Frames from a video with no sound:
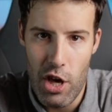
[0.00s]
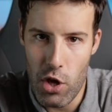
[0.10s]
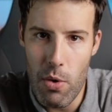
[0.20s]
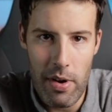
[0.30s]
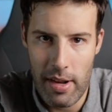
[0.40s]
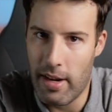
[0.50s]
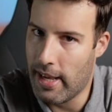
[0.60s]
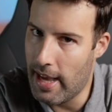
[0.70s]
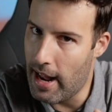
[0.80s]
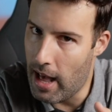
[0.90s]
you are going to
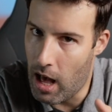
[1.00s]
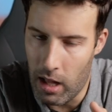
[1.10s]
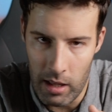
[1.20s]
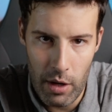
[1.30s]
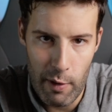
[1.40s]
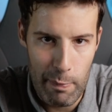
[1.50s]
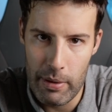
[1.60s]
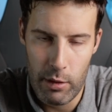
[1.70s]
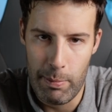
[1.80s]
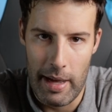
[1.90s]
get a lot of
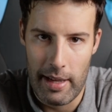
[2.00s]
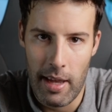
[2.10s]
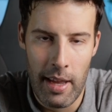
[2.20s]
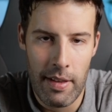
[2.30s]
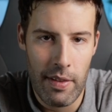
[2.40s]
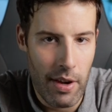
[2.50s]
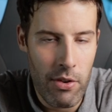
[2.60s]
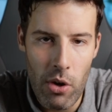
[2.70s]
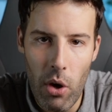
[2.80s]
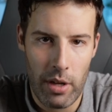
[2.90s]
pushback, and
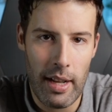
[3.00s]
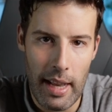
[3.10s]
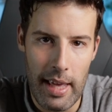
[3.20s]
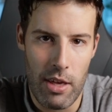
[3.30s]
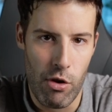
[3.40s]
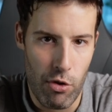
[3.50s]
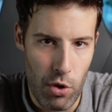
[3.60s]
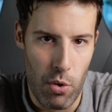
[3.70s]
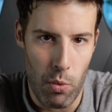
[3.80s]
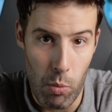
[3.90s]
they're not going to let you
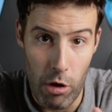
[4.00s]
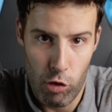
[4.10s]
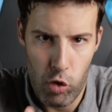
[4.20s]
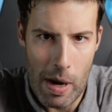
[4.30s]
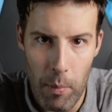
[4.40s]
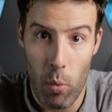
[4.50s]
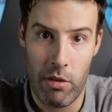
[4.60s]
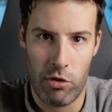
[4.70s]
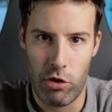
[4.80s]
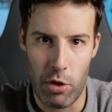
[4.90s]
do what Trump
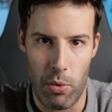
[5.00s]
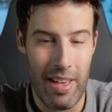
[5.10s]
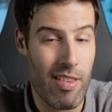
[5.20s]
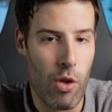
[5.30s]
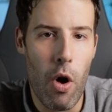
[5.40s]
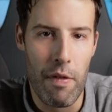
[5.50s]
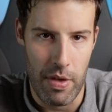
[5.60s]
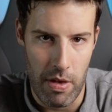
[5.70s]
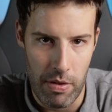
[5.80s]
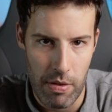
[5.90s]
wants to do. It's
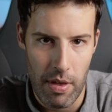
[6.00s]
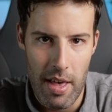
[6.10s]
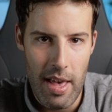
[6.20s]
obvious.